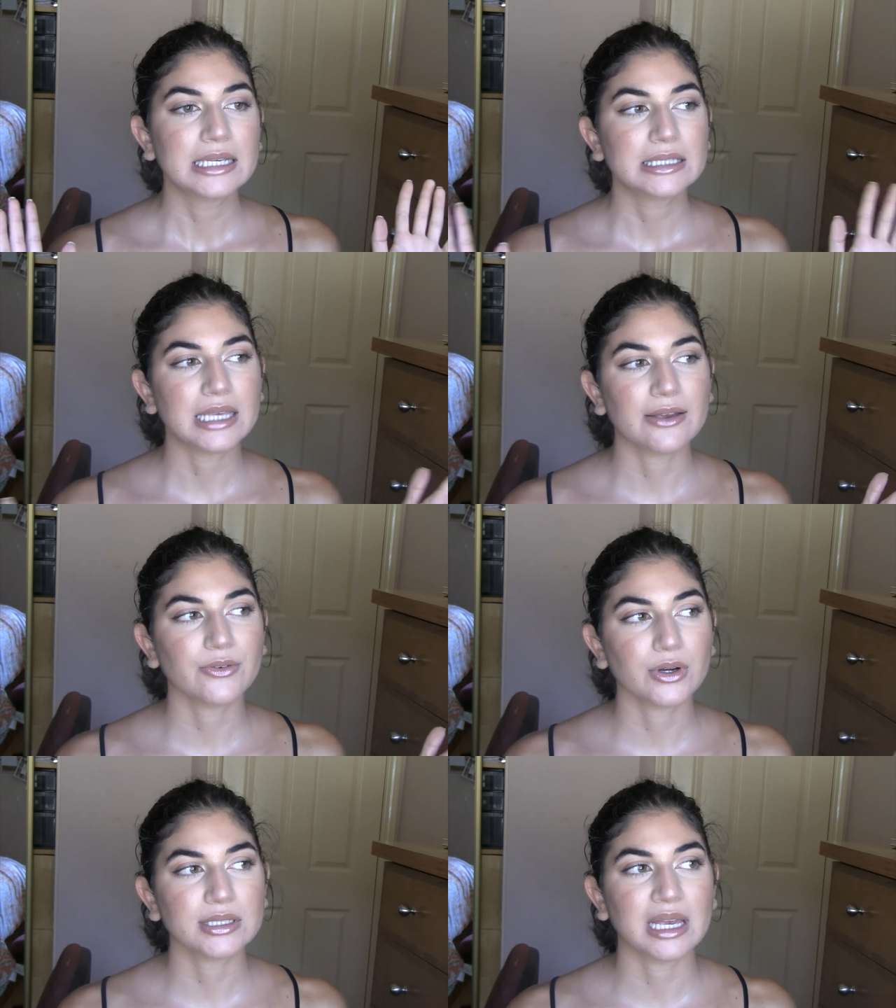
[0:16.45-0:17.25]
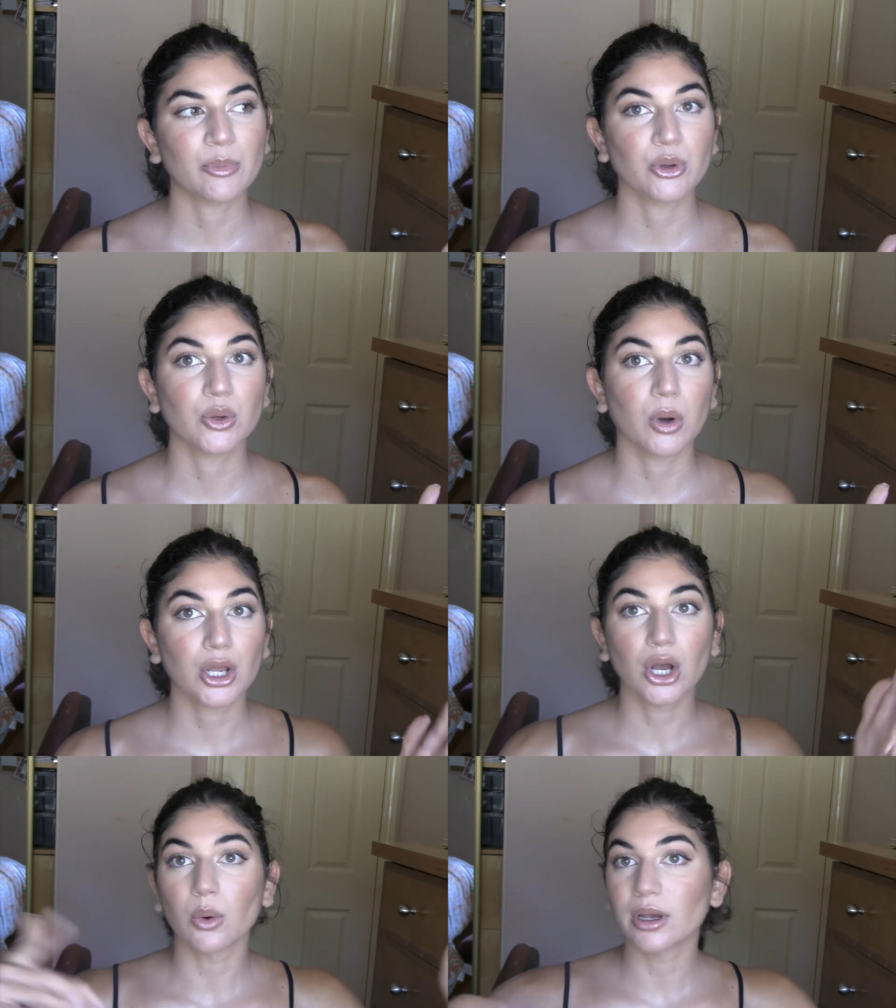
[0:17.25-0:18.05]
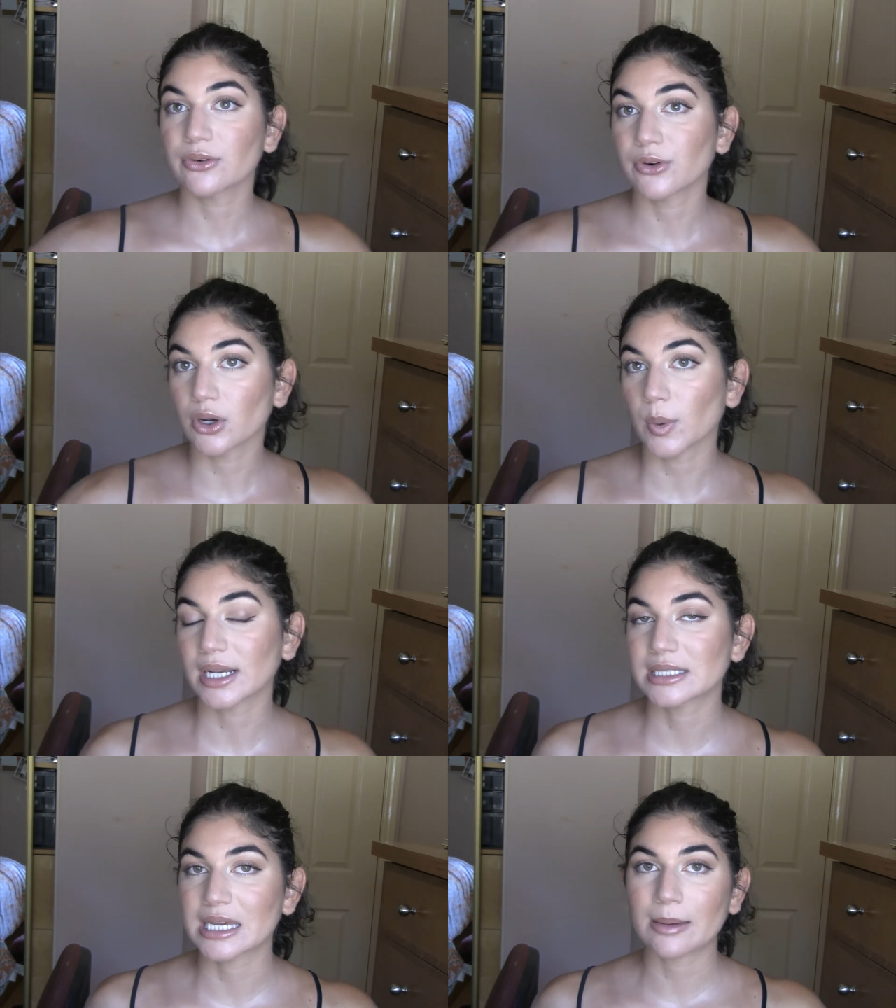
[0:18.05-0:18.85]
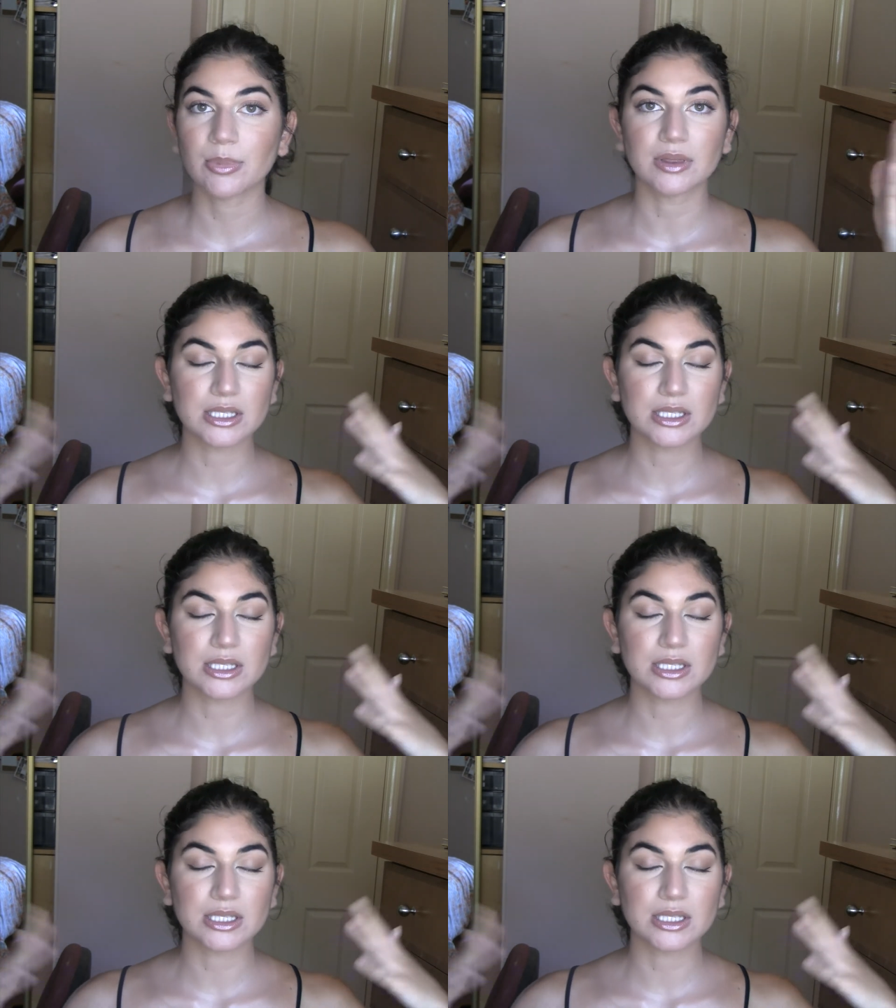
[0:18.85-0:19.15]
say for example you want to go in for a quick dip.